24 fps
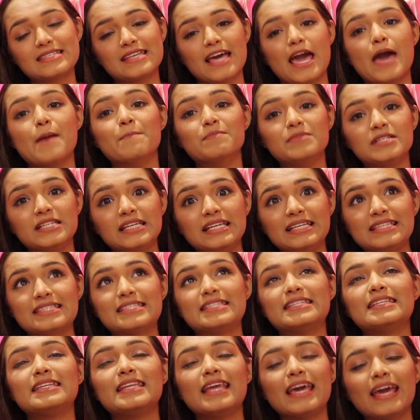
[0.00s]
empty,
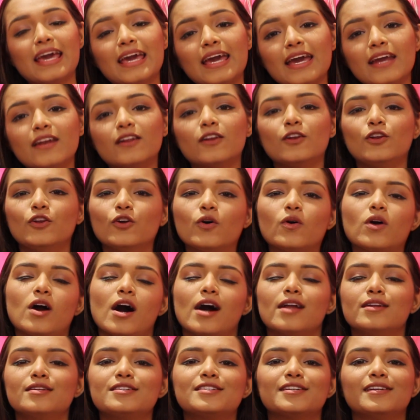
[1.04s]
it's naked look
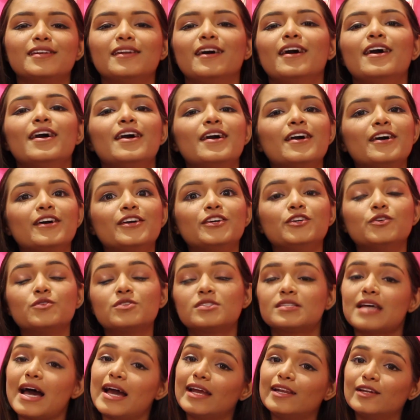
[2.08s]
until you
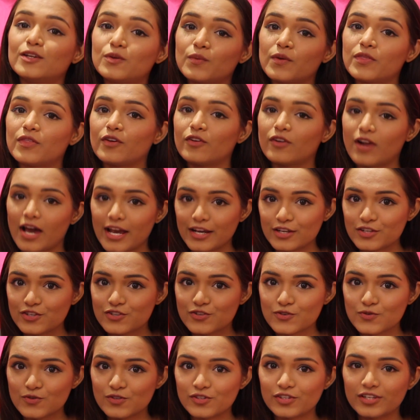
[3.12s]
style it with the right
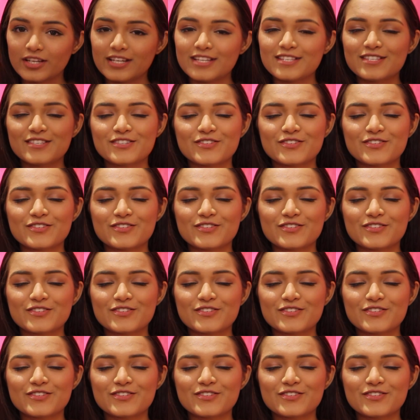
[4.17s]
jewelry.